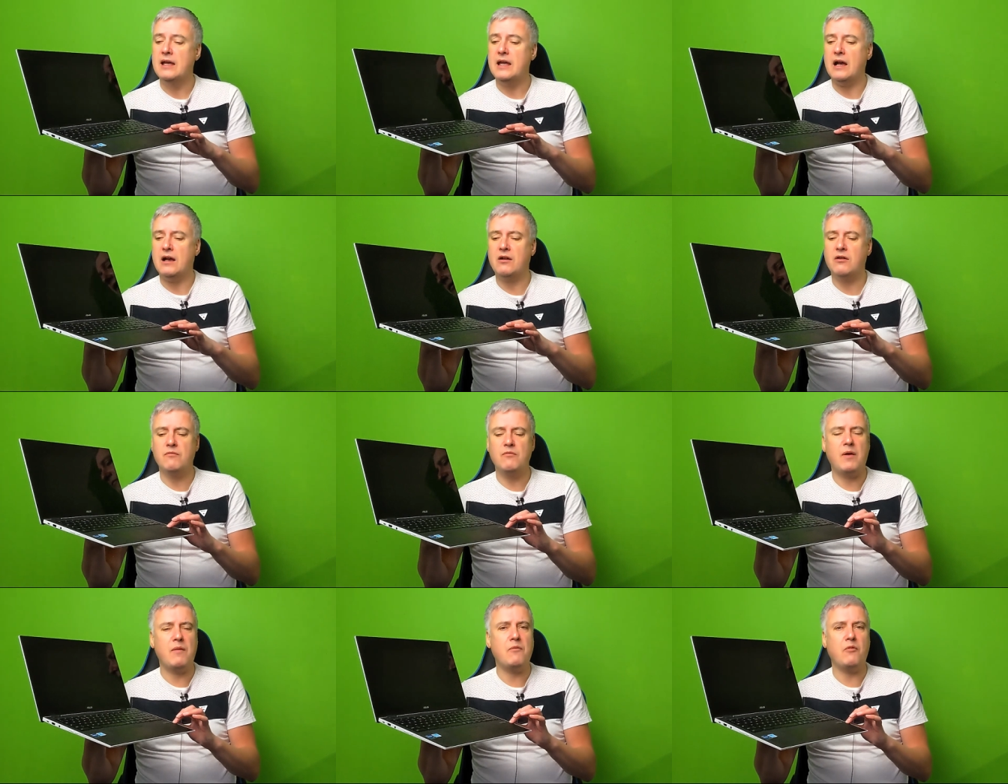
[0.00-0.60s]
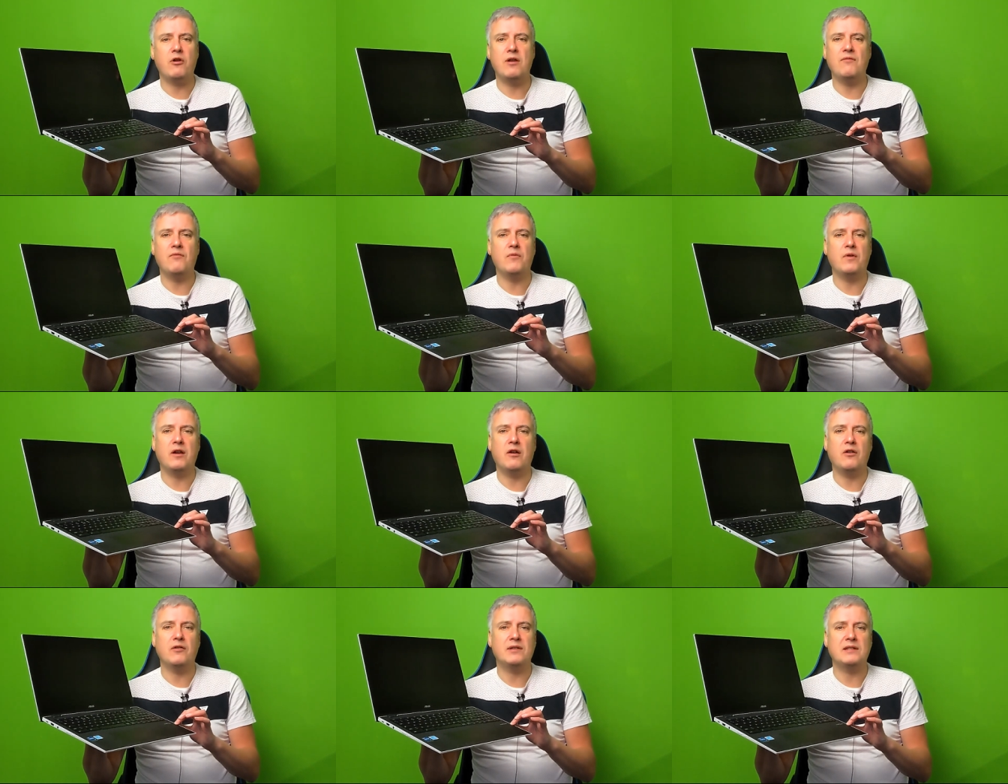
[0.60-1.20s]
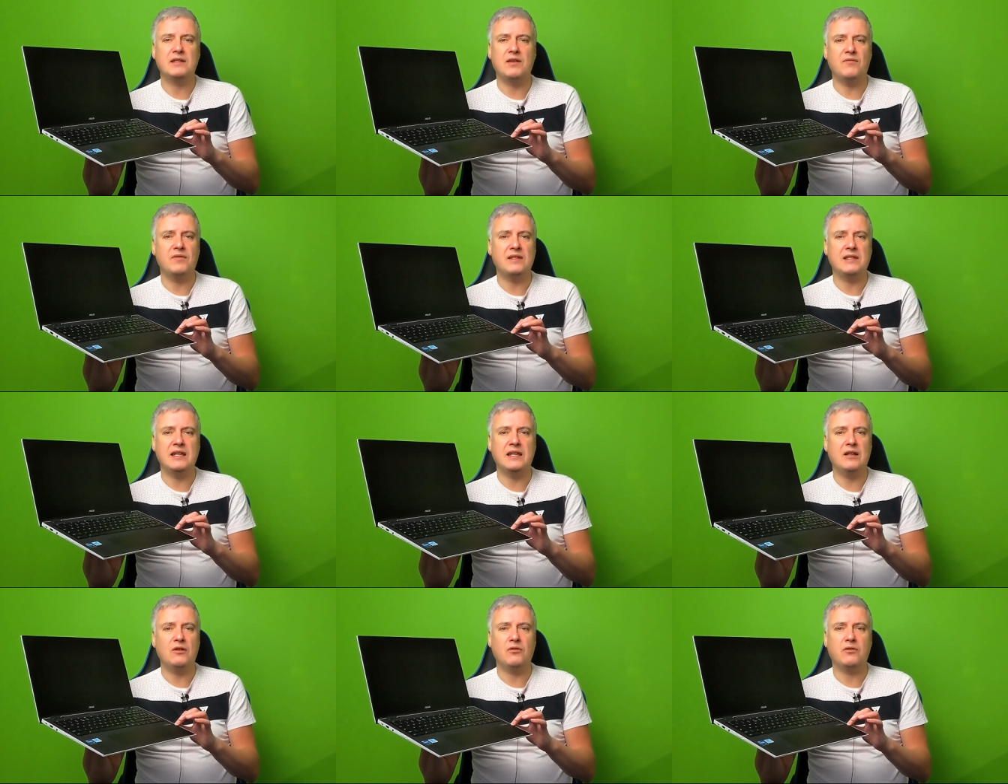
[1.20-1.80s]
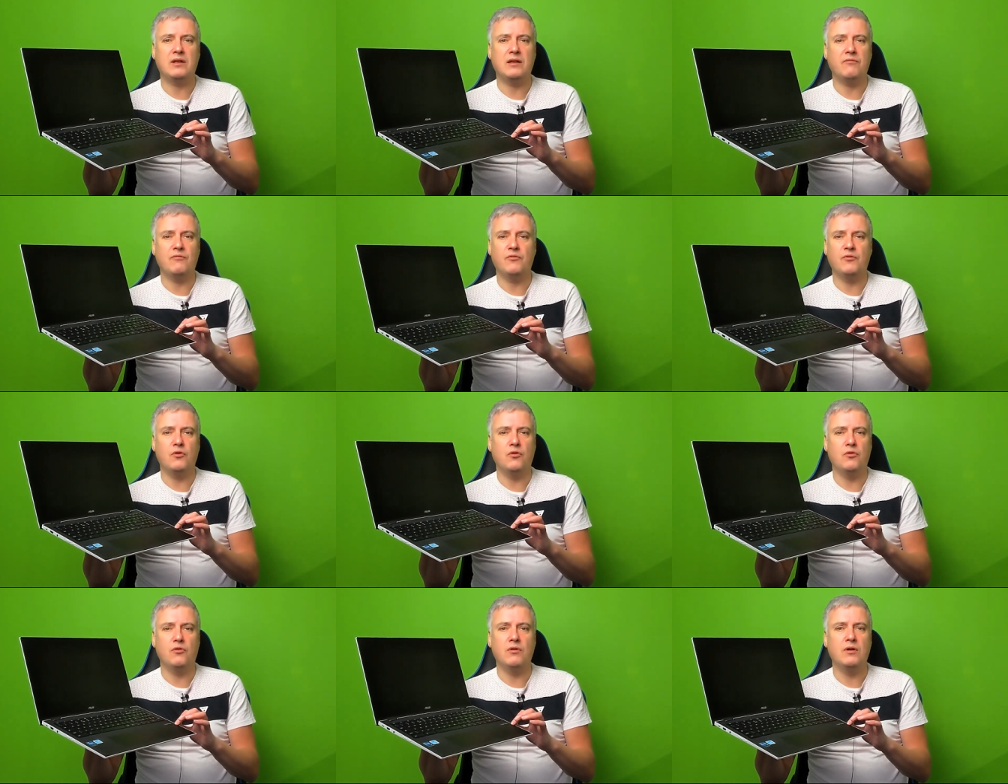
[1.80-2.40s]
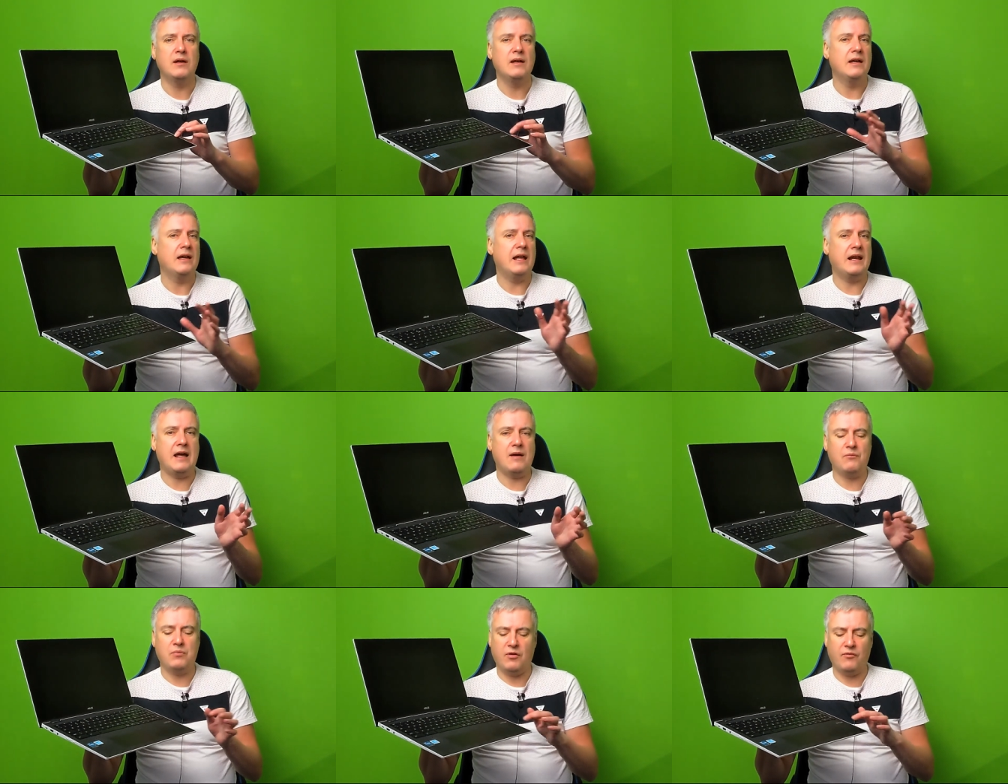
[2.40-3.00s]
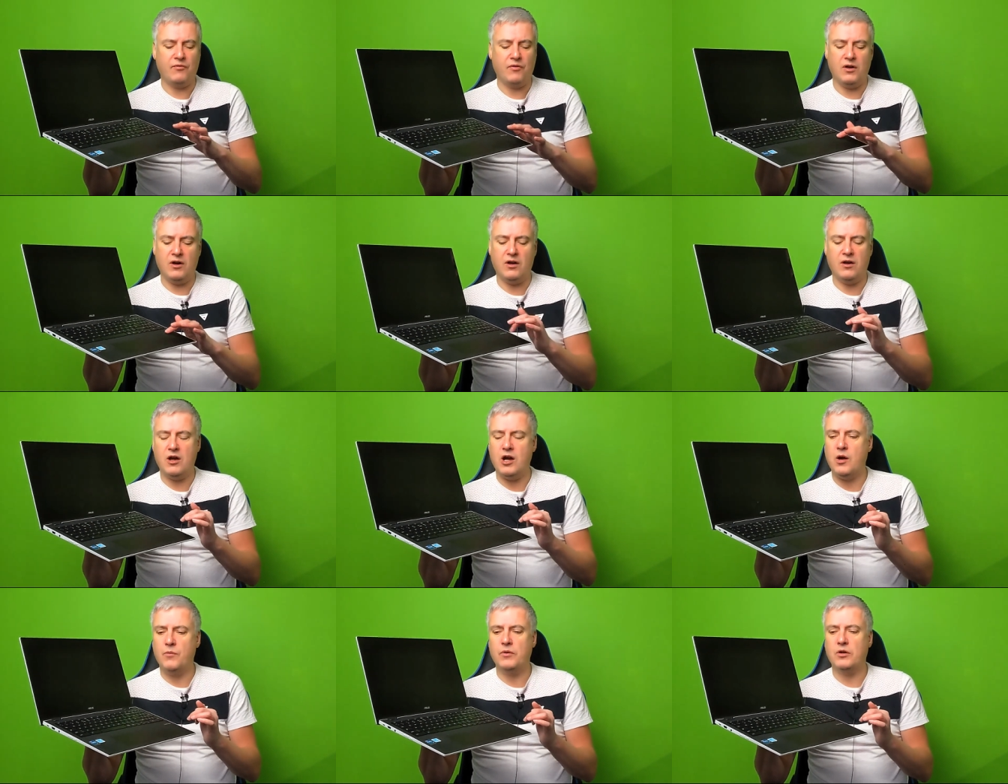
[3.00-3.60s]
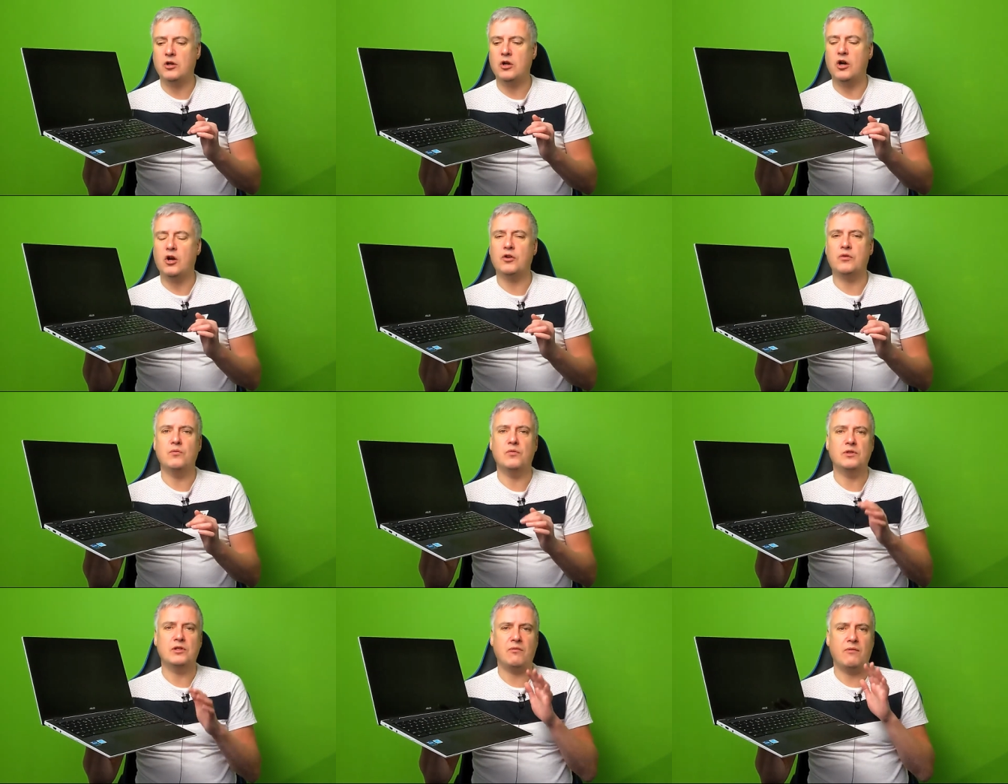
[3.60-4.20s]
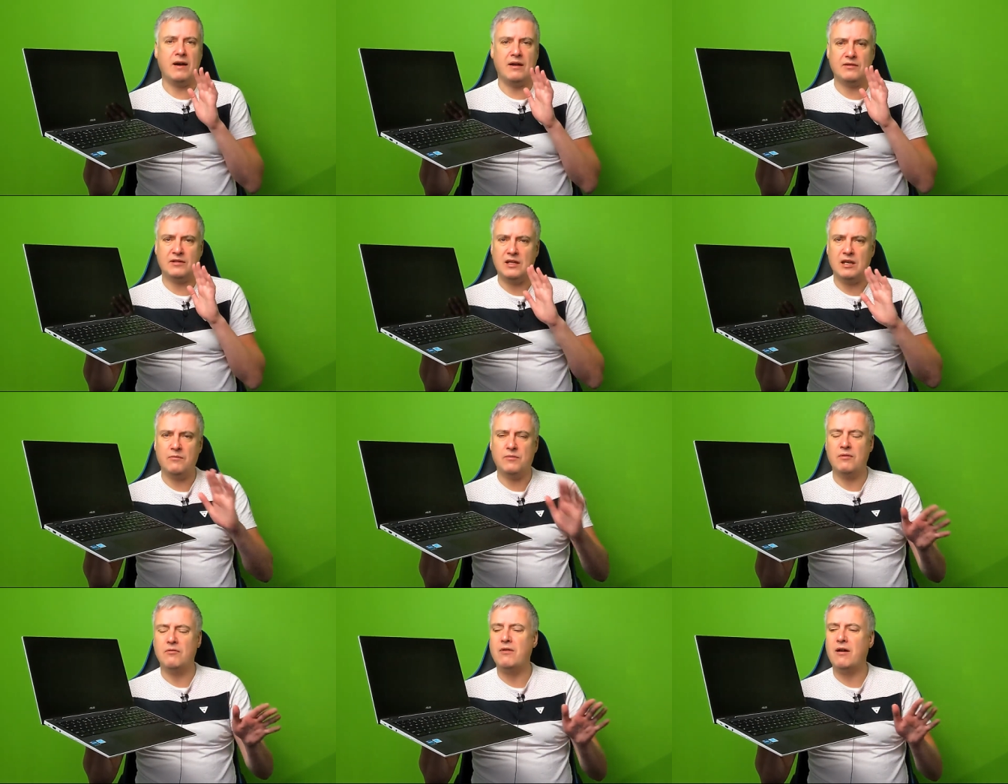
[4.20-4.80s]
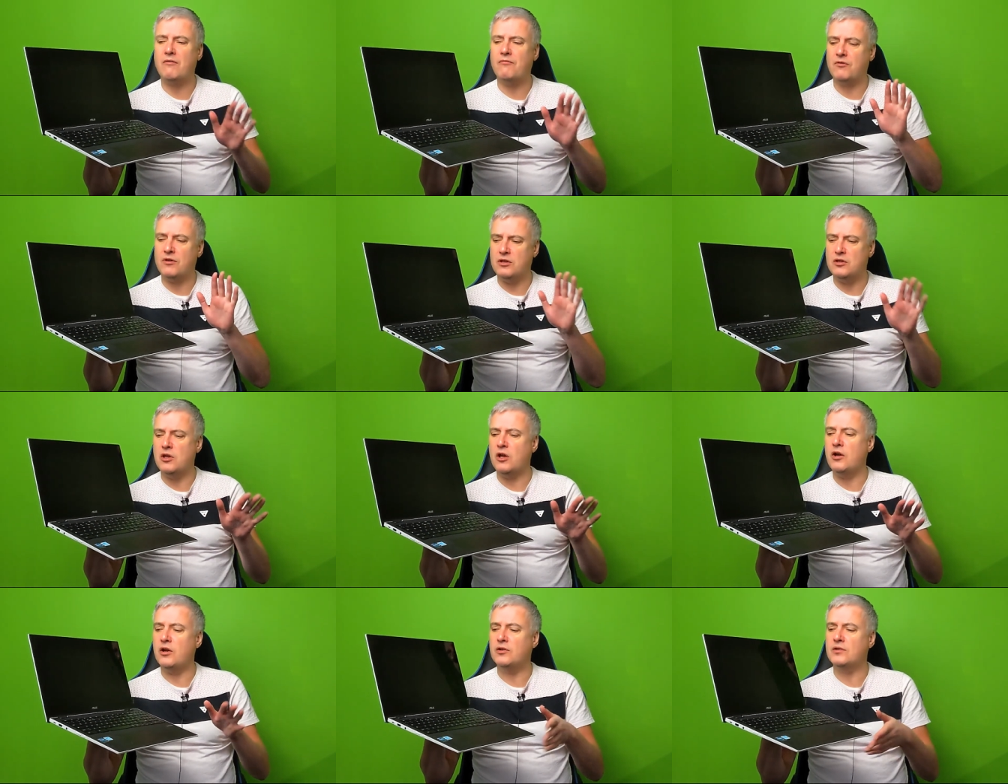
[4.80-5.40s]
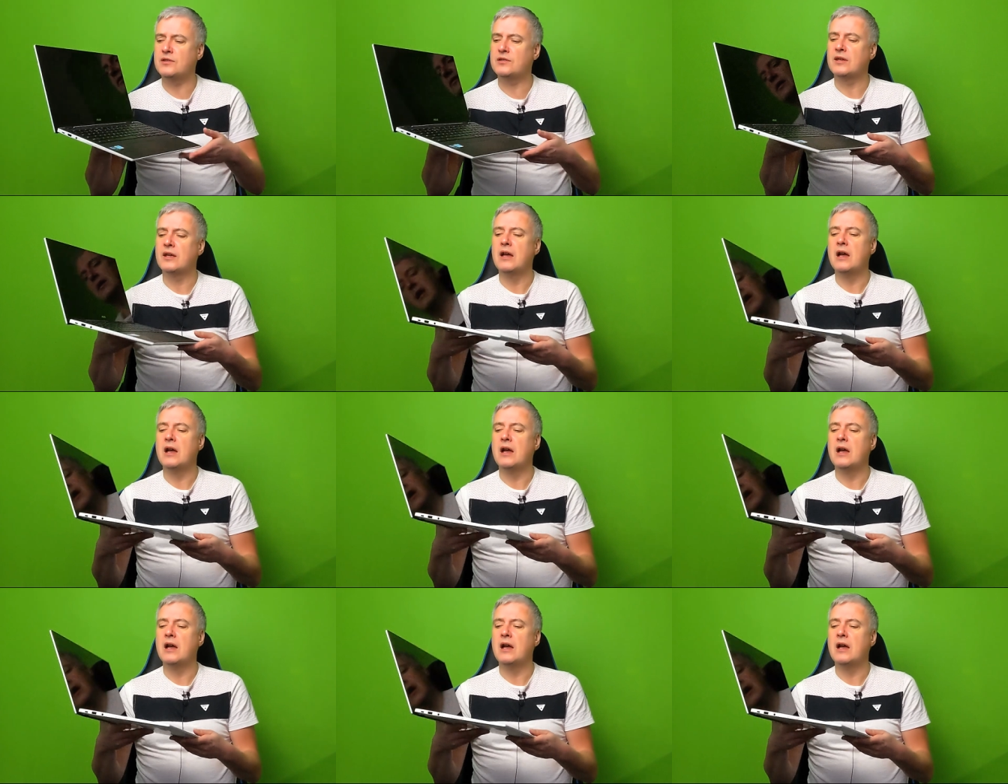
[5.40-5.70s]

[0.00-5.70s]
I can remember even when I was seventeen looking for an amplifier, Harman Kardon was around, so they've been around for years.